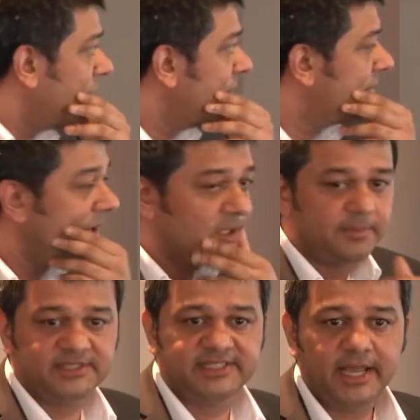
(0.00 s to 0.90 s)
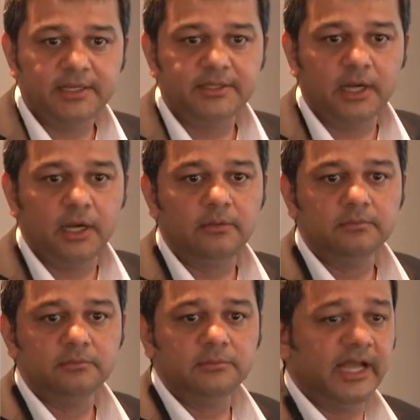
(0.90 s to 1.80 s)
the 30%
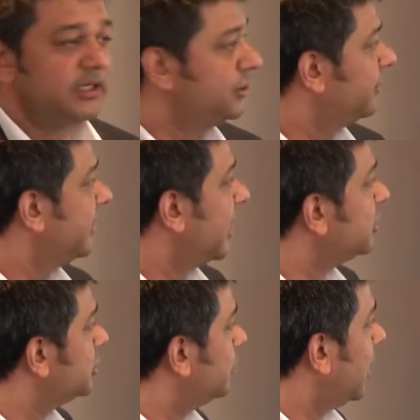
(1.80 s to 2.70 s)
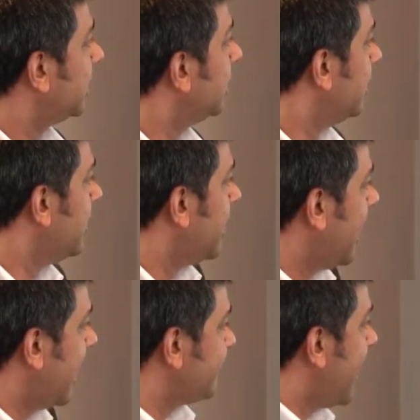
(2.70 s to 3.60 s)
energy reduction one,
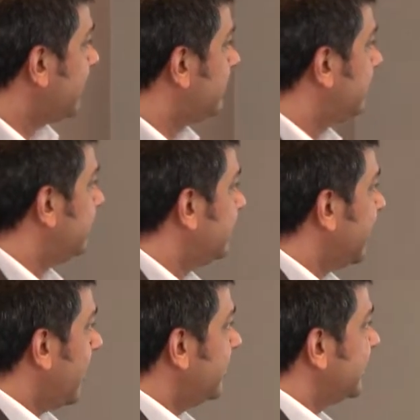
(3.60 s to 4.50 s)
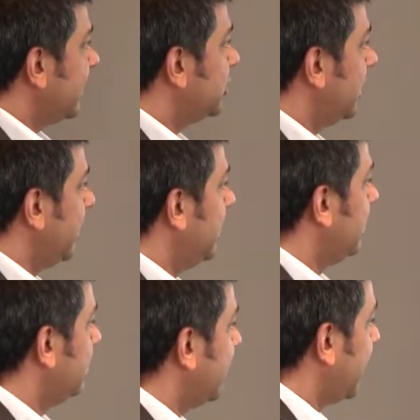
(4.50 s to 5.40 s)
and that was actually,
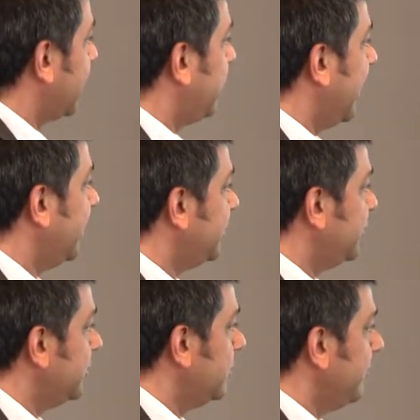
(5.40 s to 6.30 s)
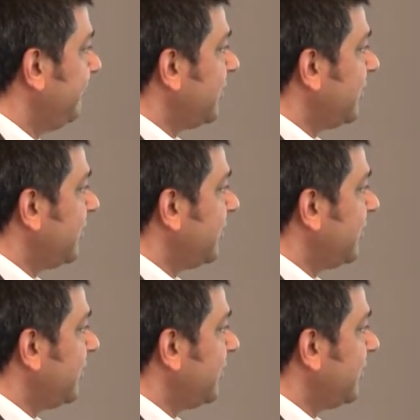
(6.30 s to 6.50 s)
that equated to